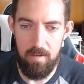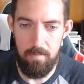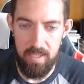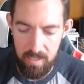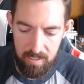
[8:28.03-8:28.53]

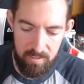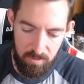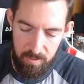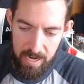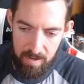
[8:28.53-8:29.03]
because
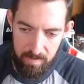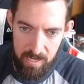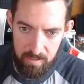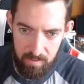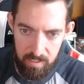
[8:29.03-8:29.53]
you have
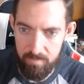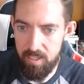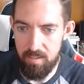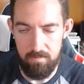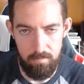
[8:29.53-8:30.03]
a
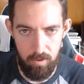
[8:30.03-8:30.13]
living,